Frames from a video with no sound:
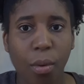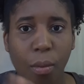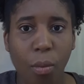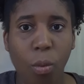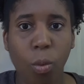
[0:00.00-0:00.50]

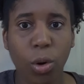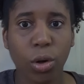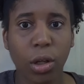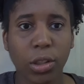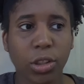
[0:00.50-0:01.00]

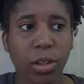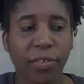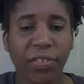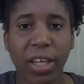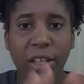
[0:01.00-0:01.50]
world or
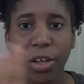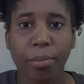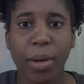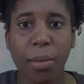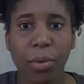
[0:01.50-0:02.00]
fit in their
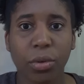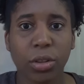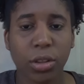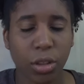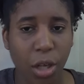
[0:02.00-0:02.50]
bubbles,
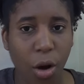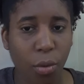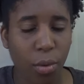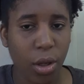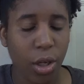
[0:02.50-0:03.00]
you know,
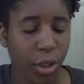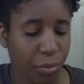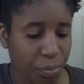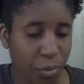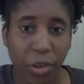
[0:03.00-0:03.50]

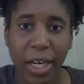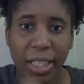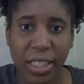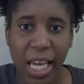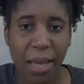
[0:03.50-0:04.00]
or
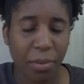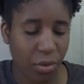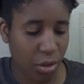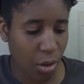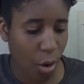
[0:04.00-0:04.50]
at
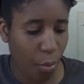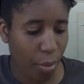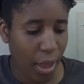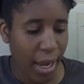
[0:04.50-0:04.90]
tables, you know.